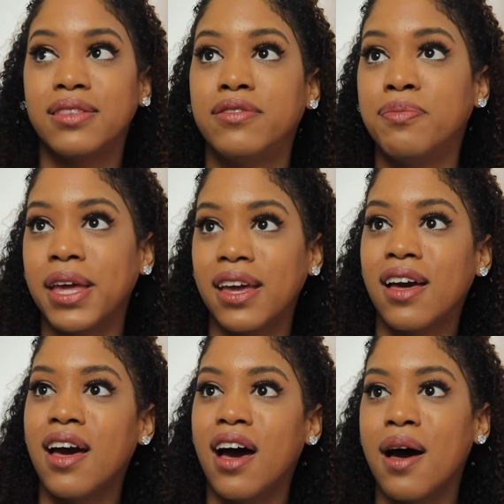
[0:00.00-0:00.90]
To me,
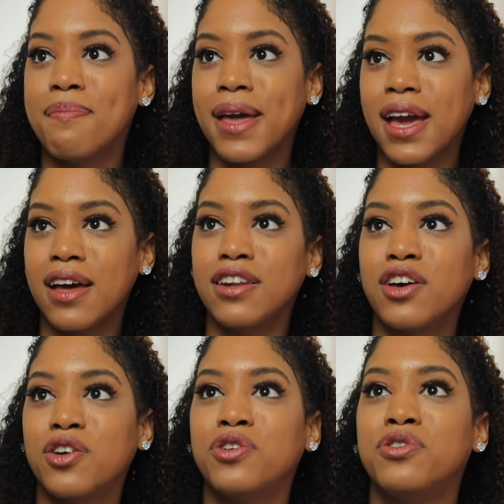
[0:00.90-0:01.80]
a man
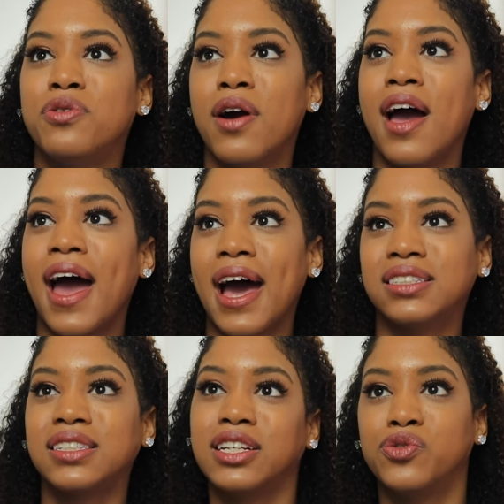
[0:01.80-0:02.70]
who
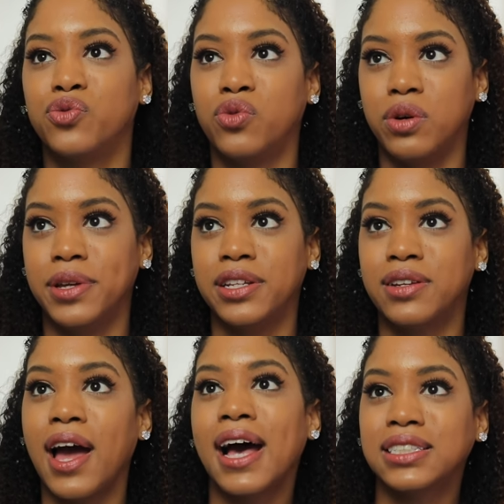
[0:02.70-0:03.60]
asks his woman,
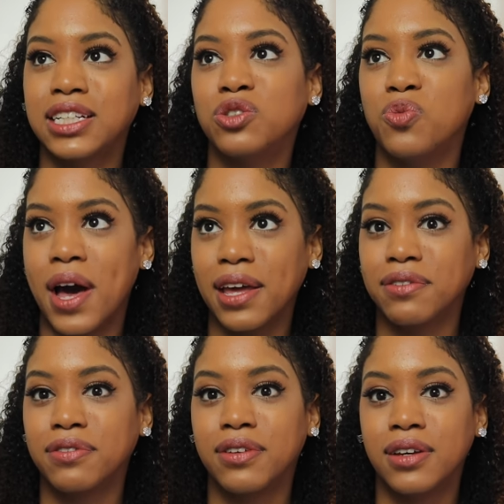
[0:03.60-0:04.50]
to ask his
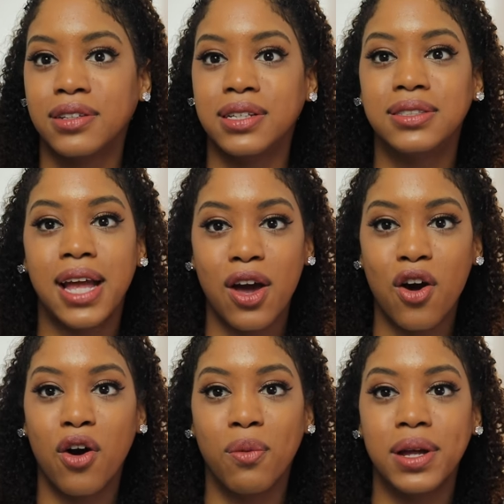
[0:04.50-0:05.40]
wife, to stay
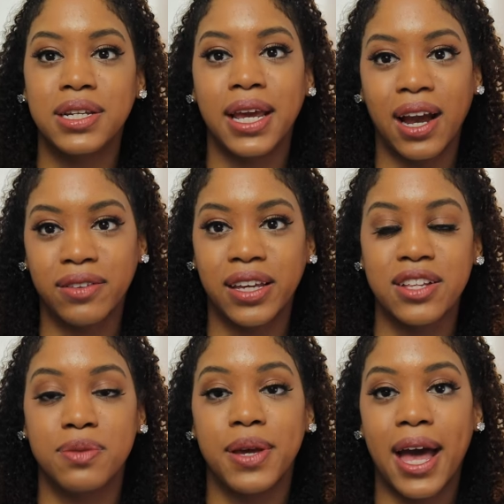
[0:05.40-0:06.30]
home and take care of the
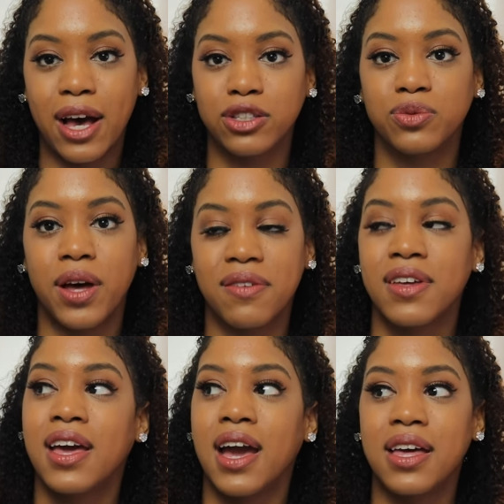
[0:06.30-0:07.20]
kids and be a
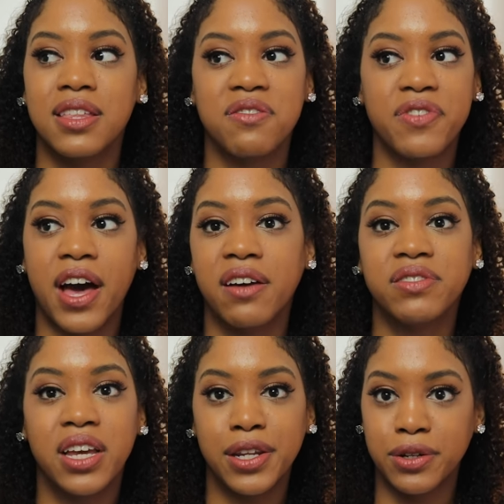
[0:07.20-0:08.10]
housewife and then
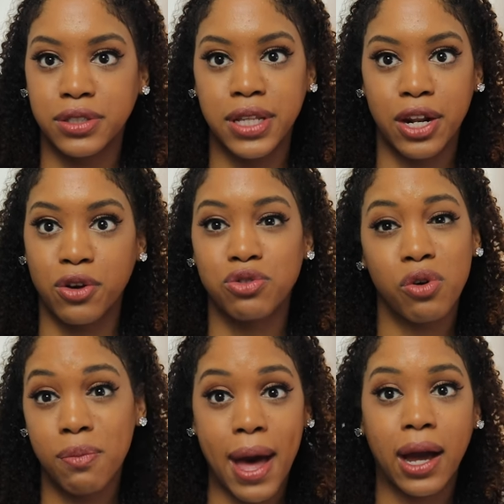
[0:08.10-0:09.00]
five, ten years later
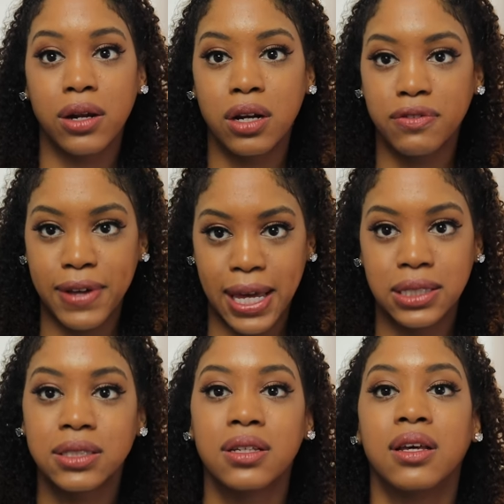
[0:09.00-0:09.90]
throw it back in her
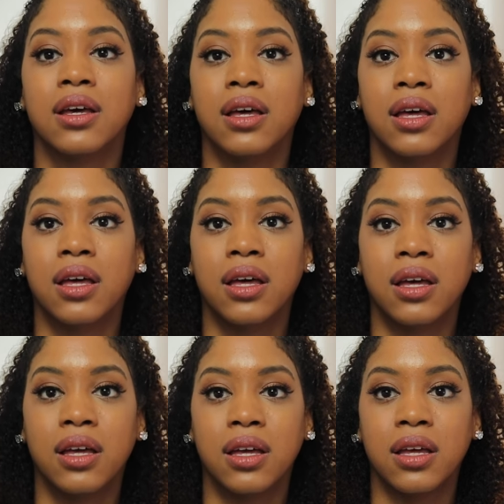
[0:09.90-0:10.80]
face
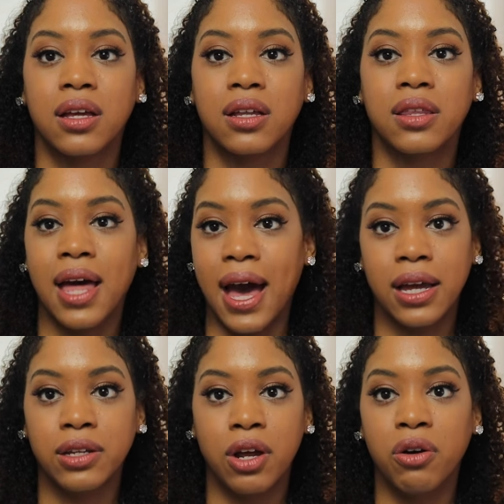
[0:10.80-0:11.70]

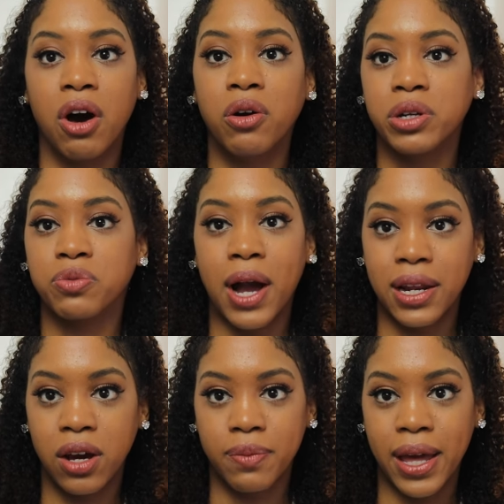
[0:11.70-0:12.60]
that, you know, oh, you're
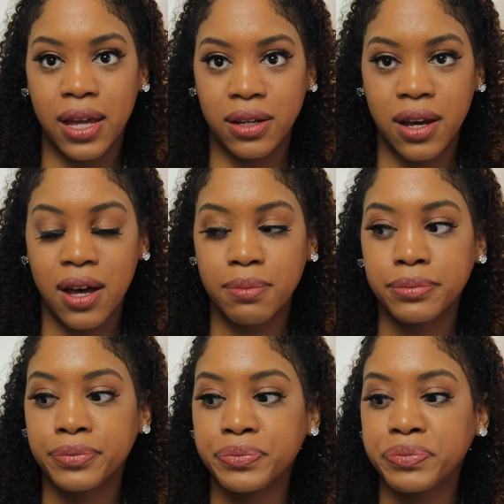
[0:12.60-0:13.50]
riding on my income,